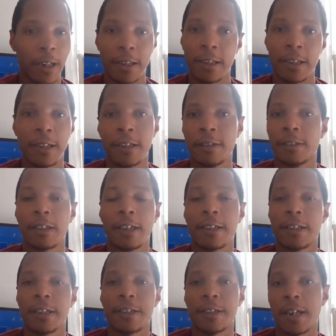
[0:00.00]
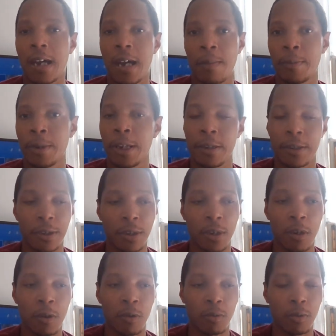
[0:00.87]
And then there's like this ominous
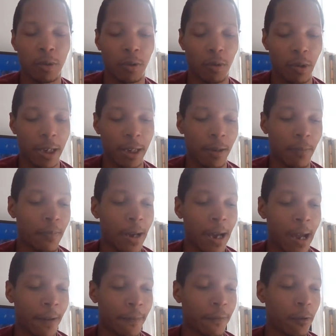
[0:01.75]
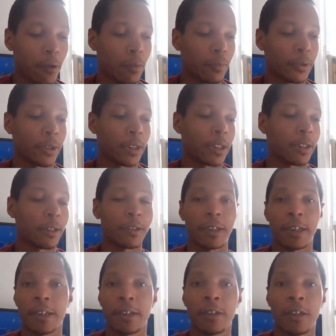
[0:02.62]
note in the bathroom
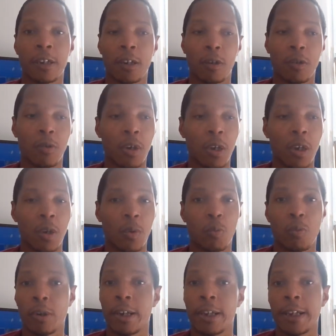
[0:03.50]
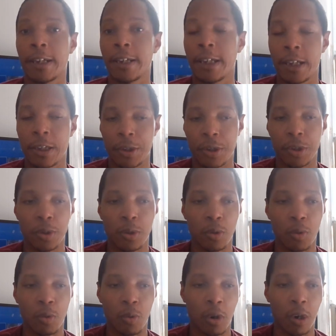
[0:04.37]
just saying, "We're gonna get
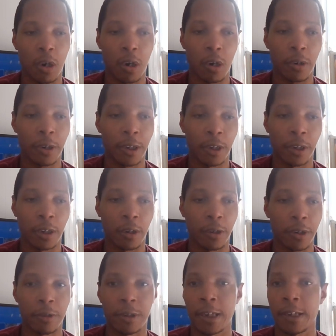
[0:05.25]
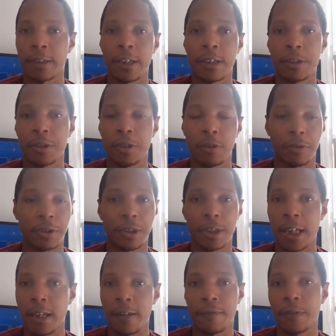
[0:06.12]
you," or, "You think that you're
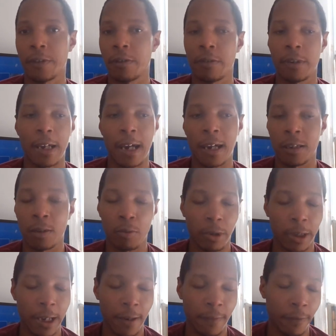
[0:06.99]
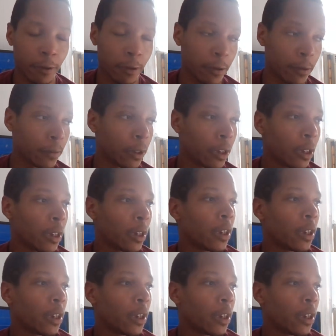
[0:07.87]
safe and you're not," or whatever.